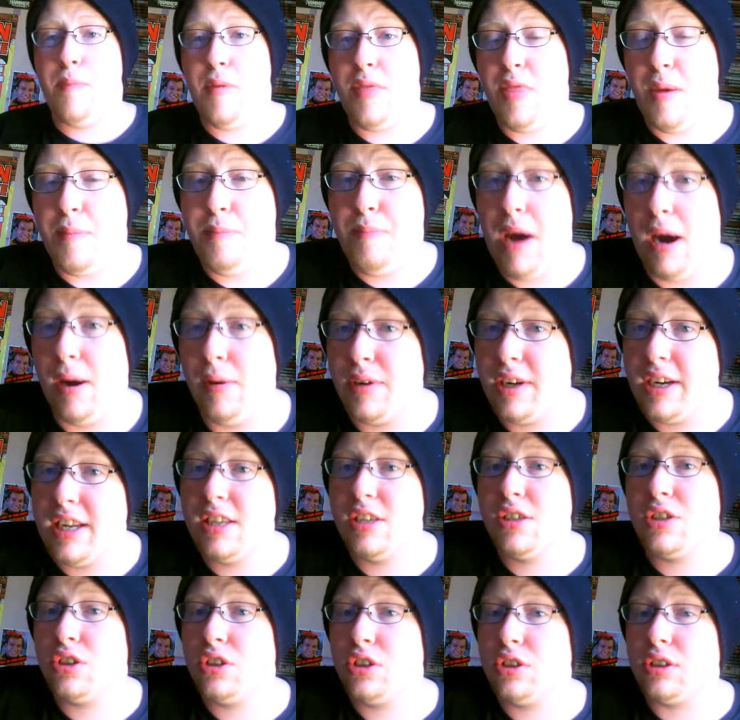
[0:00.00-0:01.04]
the Power
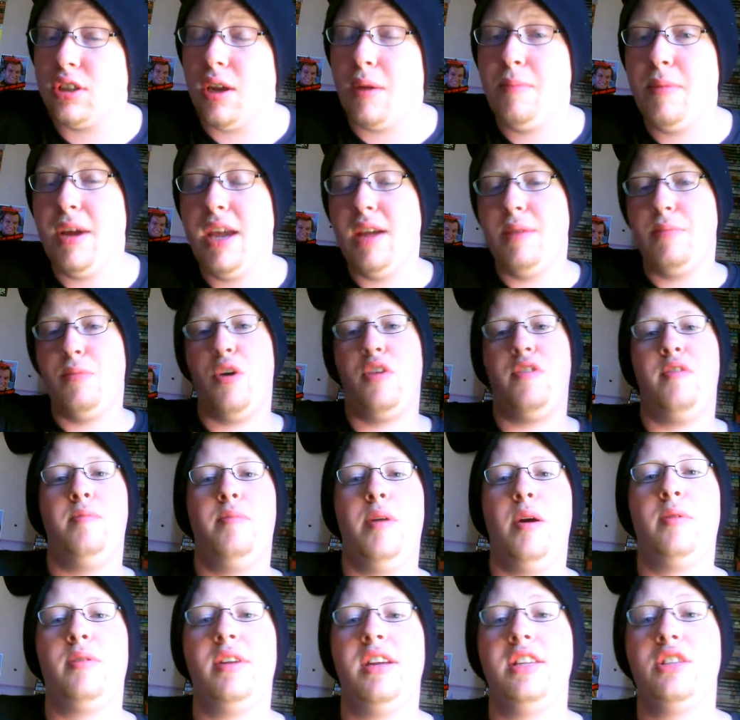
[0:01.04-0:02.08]
Rangers, Mighty Morphin
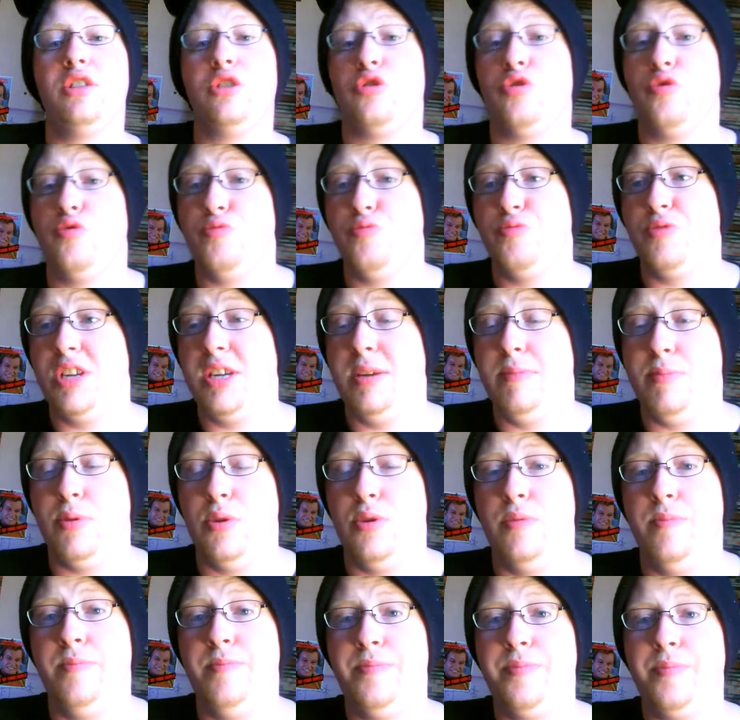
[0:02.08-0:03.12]
Power Rangers
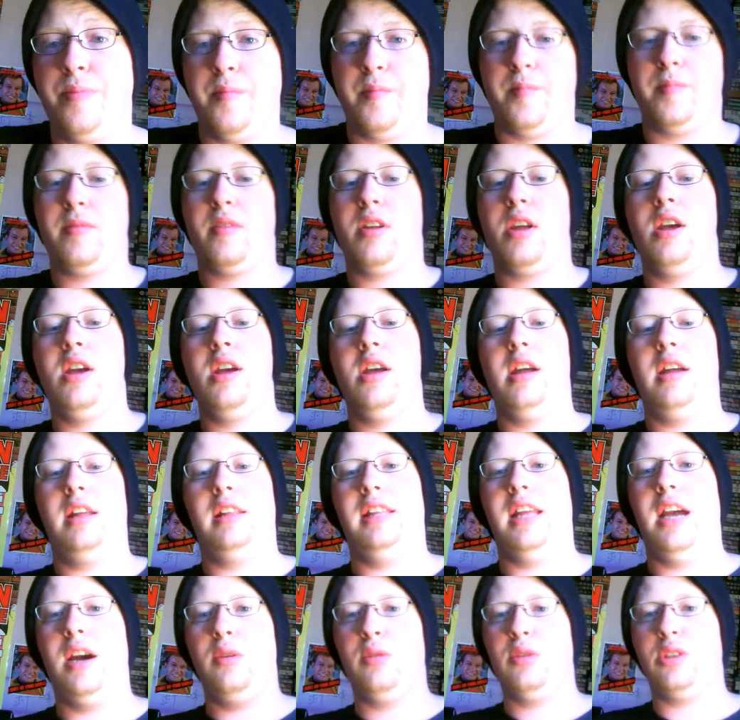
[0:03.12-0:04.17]
reboot.
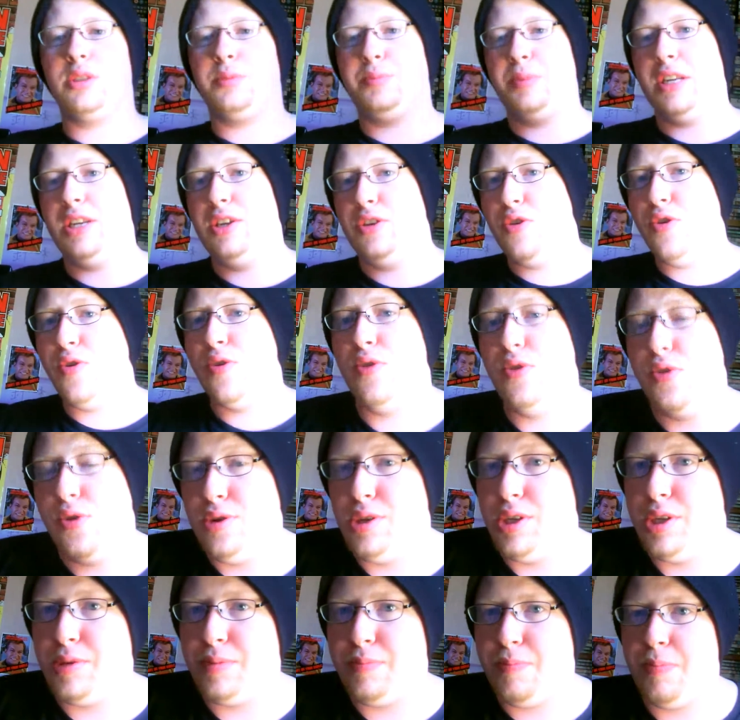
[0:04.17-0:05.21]
Now there's been no
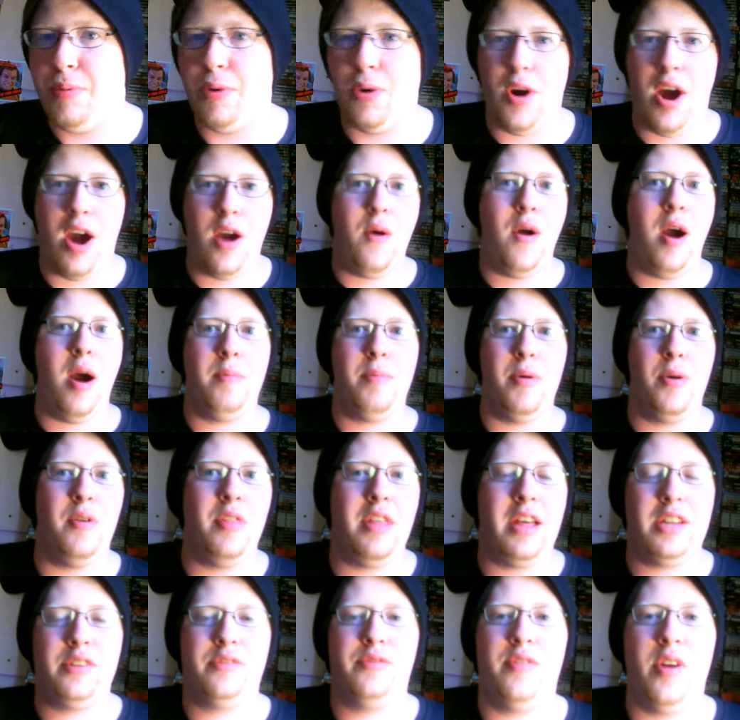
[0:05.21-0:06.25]
news brought out about
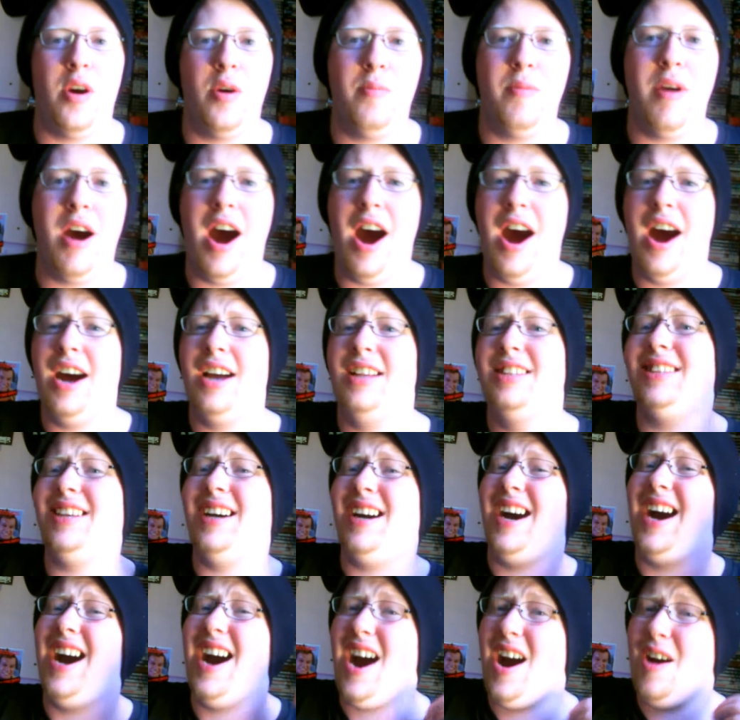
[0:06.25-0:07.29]
this film, and
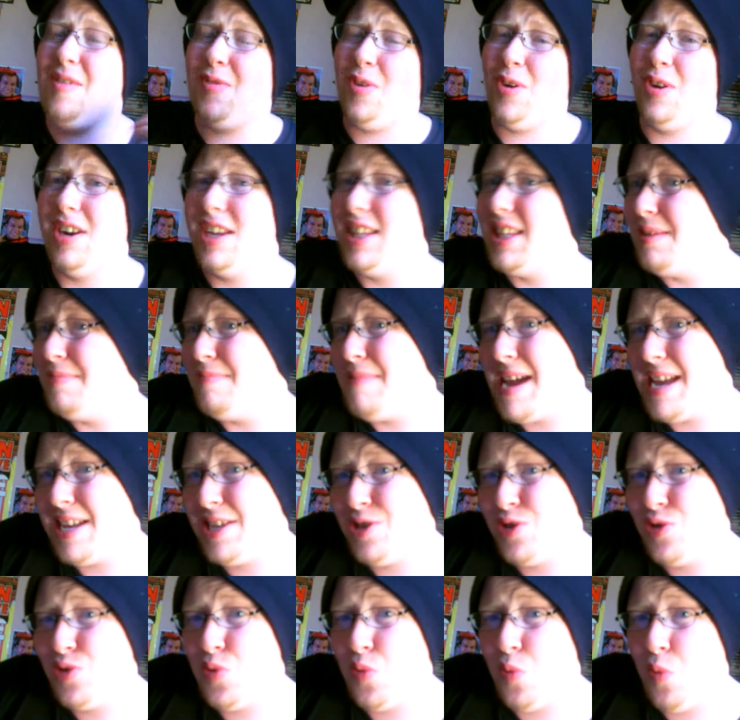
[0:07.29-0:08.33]
I've already
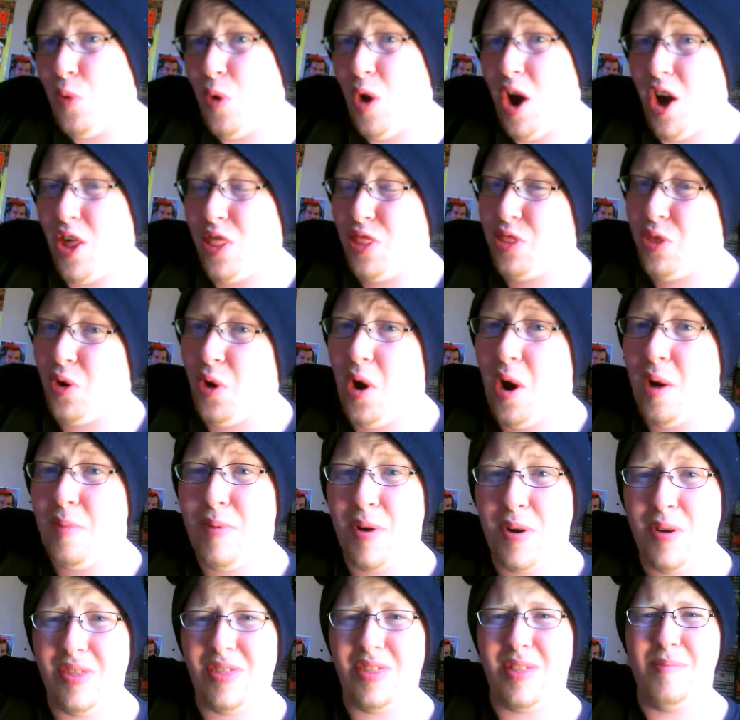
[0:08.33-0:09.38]
mentioned what I thought
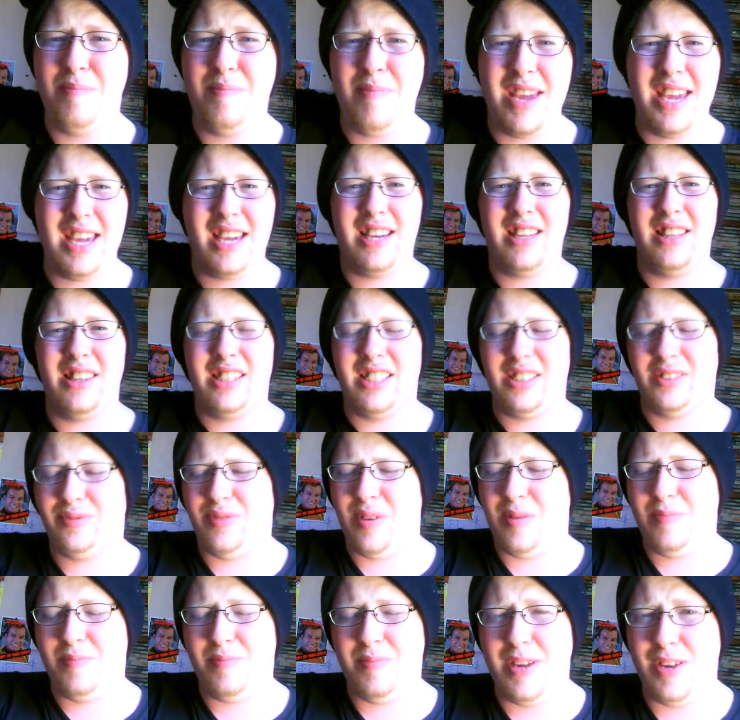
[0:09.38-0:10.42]
about the make of this
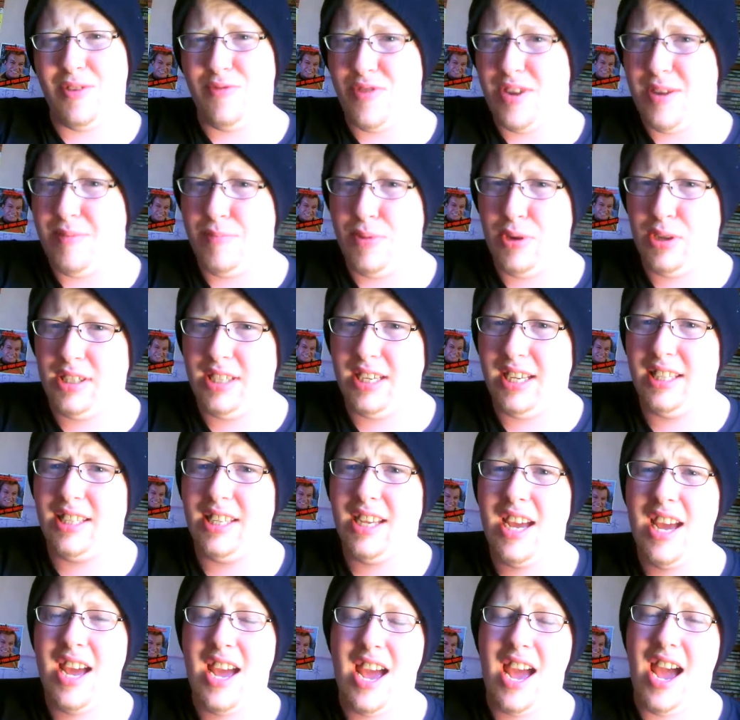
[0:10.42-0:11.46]
film being rebooted
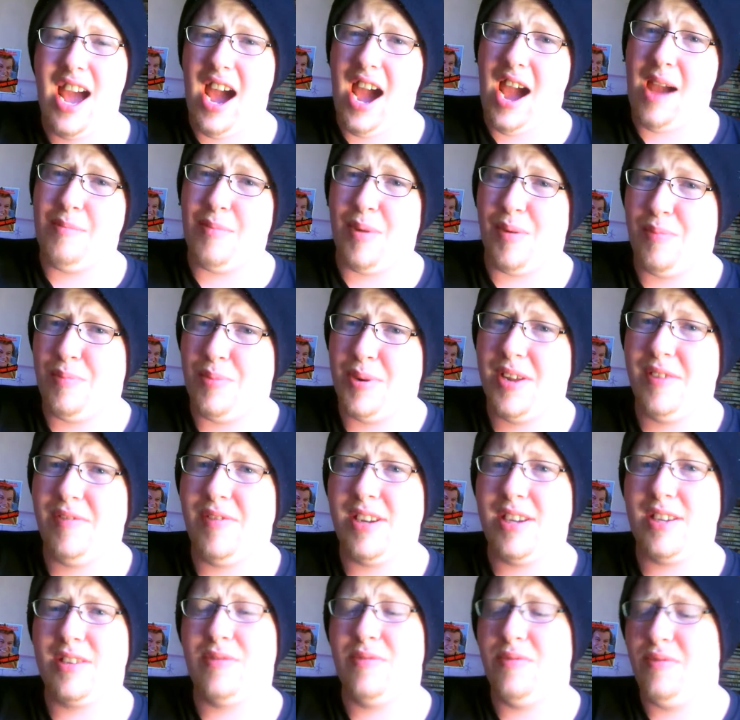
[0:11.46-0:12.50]
in my
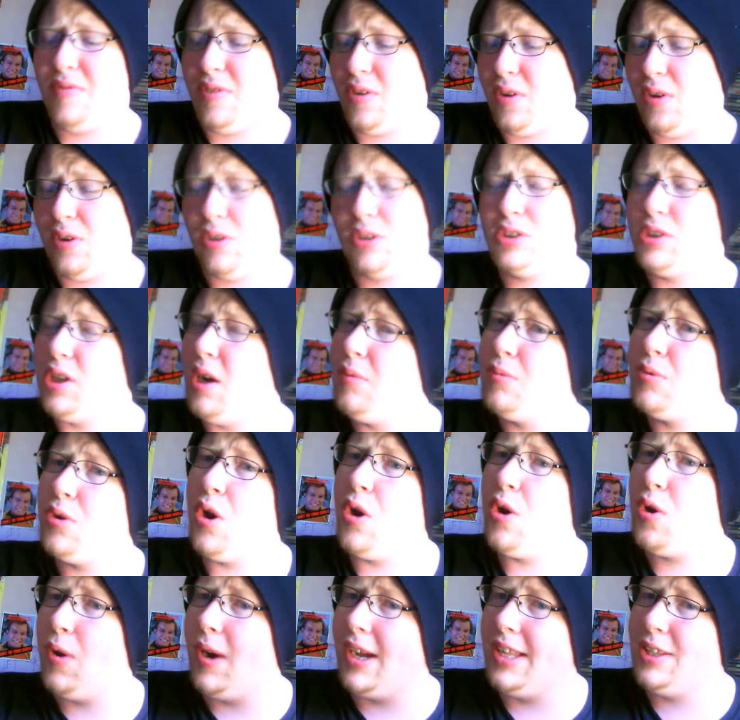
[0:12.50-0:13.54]
previous vlog, so I'm
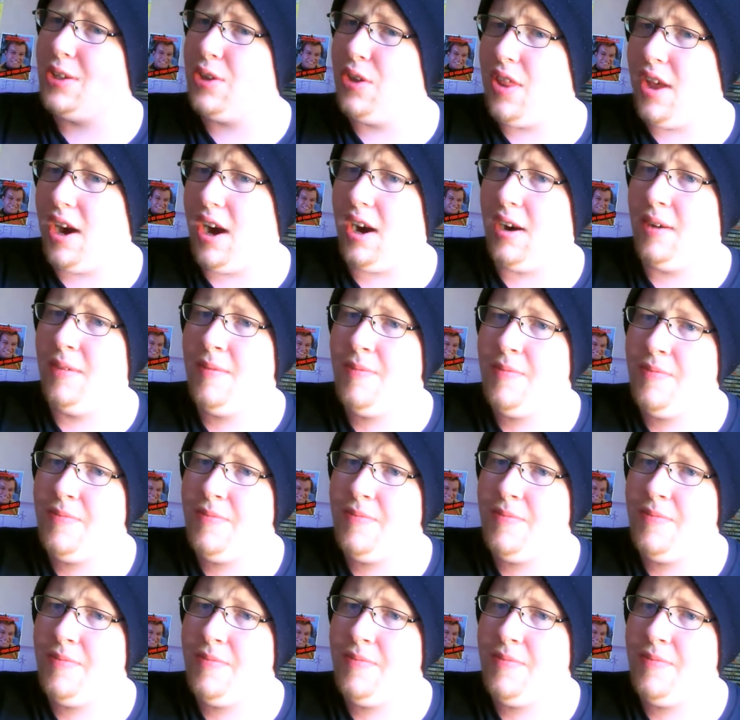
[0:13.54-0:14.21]
not going into that.